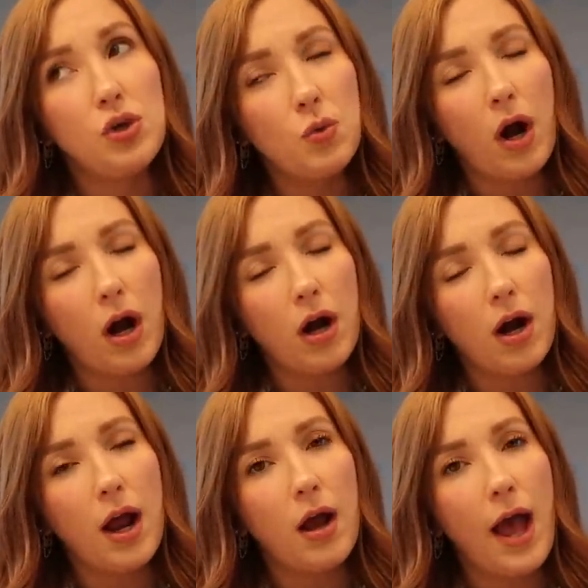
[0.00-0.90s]
you
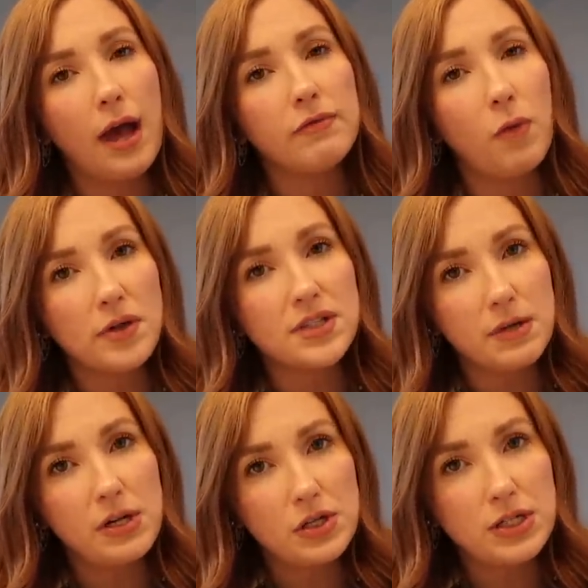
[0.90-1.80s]
are at four
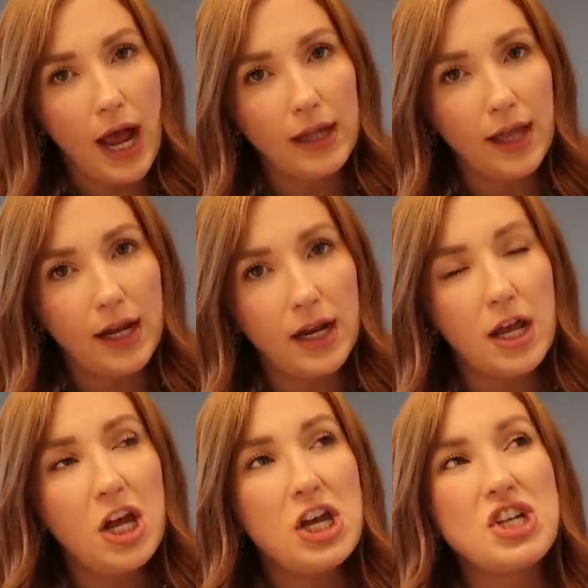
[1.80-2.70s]
centimeters dilated.